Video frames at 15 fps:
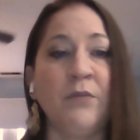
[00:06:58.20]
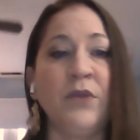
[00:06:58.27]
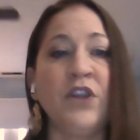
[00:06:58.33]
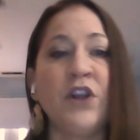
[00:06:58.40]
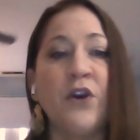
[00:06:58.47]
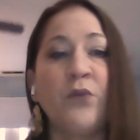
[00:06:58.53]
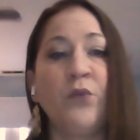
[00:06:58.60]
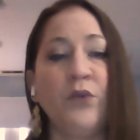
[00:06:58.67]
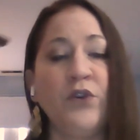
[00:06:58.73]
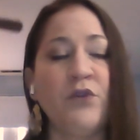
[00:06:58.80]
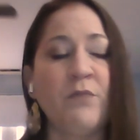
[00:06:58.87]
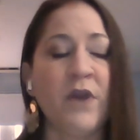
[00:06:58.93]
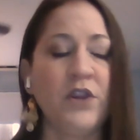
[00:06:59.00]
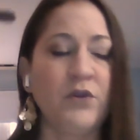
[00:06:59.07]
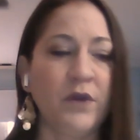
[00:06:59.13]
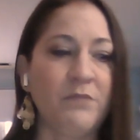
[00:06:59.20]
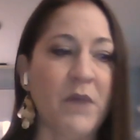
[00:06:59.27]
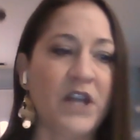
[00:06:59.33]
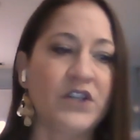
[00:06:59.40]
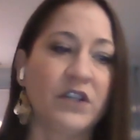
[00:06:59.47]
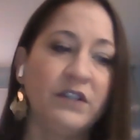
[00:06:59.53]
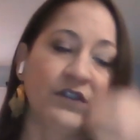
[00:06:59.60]
You had
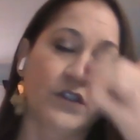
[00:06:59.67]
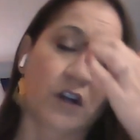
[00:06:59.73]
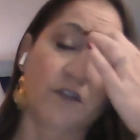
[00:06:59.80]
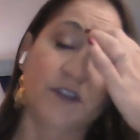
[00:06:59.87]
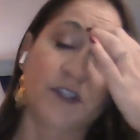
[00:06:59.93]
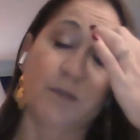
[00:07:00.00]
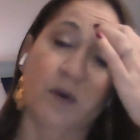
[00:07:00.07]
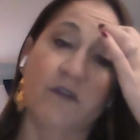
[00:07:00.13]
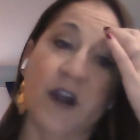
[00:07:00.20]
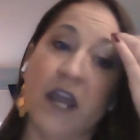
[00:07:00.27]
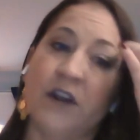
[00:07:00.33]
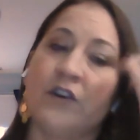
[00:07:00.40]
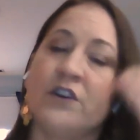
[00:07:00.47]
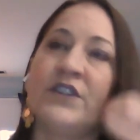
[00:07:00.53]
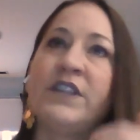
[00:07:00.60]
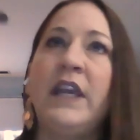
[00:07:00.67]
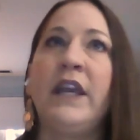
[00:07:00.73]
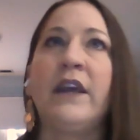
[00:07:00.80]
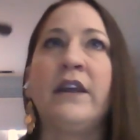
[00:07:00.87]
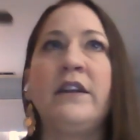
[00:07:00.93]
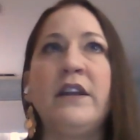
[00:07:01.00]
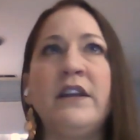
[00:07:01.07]
mentioned service providers,
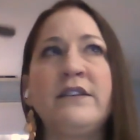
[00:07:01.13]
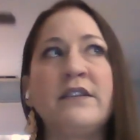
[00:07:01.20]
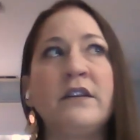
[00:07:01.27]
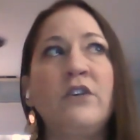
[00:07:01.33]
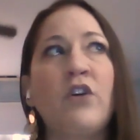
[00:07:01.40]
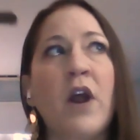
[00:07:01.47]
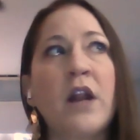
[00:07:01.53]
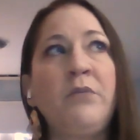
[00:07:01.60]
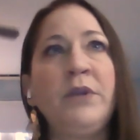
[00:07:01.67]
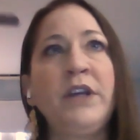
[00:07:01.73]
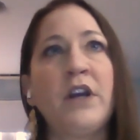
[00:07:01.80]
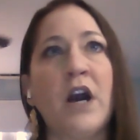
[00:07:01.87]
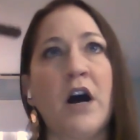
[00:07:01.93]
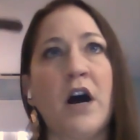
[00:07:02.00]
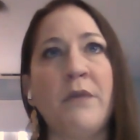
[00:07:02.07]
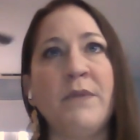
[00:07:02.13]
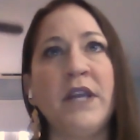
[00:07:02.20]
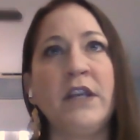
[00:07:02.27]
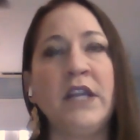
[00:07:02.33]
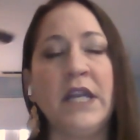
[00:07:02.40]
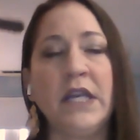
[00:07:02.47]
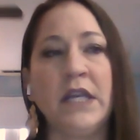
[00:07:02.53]
and it's incredibly
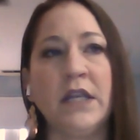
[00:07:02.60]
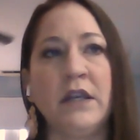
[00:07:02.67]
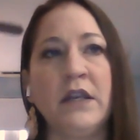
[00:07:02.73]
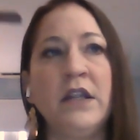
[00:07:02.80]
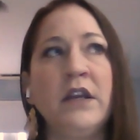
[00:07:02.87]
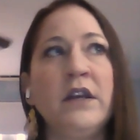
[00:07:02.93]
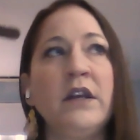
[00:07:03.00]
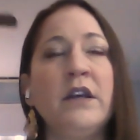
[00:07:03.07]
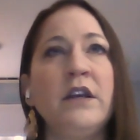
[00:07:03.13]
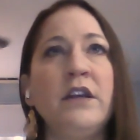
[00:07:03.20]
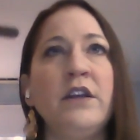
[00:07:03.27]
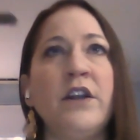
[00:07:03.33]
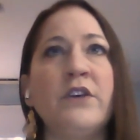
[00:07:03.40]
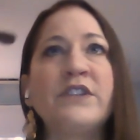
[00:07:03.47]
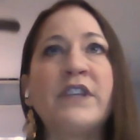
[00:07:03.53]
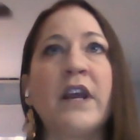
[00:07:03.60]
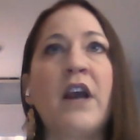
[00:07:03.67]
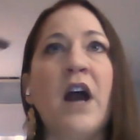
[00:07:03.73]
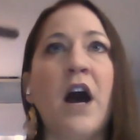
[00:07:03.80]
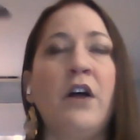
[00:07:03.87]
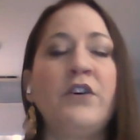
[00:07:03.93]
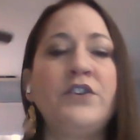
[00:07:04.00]
common in
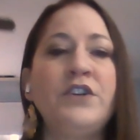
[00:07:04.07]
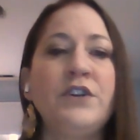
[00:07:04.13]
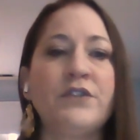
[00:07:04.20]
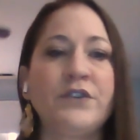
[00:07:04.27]
psychology or